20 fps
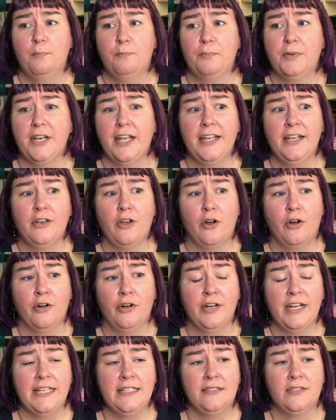But I had
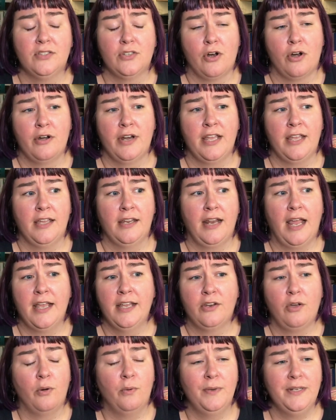already started, I
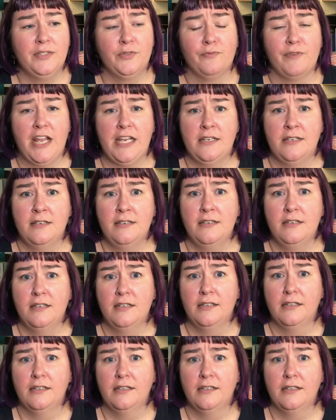had always written.